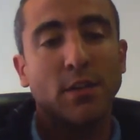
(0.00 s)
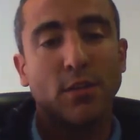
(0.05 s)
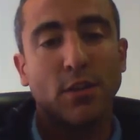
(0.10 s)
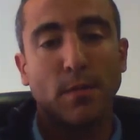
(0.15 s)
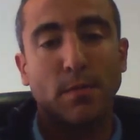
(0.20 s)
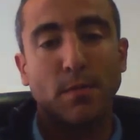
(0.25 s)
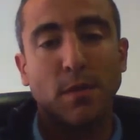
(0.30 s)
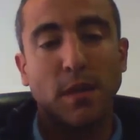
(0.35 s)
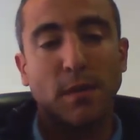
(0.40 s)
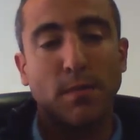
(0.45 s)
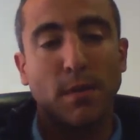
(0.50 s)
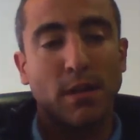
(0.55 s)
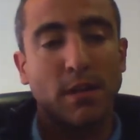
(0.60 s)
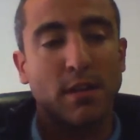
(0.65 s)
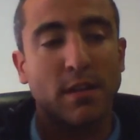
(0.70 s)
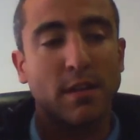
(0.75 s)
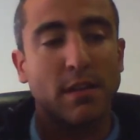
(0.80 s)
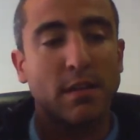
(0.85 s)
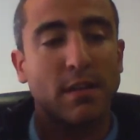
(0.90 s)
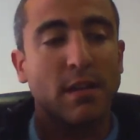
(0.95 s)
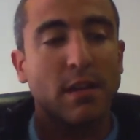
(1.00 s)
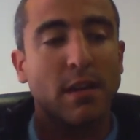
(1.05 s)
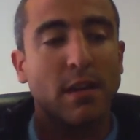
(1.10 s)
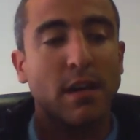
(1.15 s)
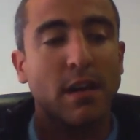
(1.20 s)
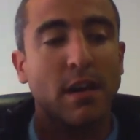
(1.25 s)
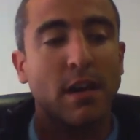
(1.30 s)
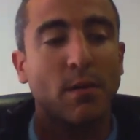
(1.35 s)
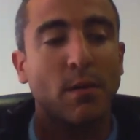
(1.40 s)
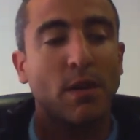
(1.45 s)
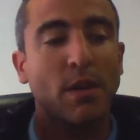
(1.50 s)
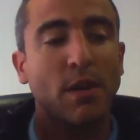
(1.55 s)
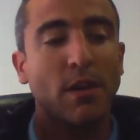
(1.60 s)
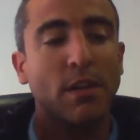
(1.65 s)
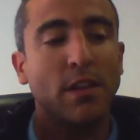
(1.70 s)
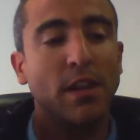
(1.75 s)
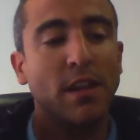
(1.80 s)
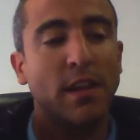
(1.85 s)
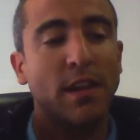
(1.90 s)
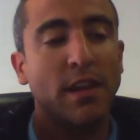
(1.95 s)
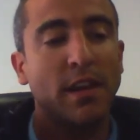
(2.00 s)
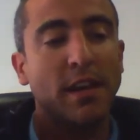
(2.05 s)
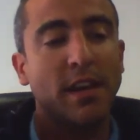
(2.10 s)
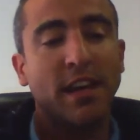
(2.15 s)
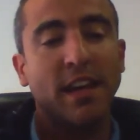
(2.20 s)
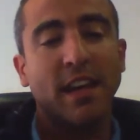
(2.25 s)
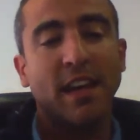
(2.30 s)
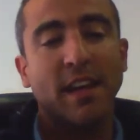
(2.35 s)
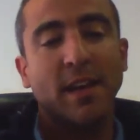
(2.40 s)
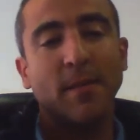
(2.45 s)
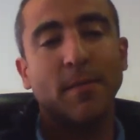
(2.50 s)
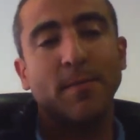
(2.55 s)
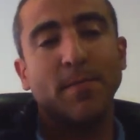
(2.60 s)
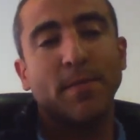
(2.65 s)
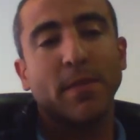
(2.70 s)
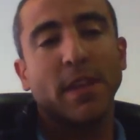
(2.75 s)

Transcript: dropshippers. With all the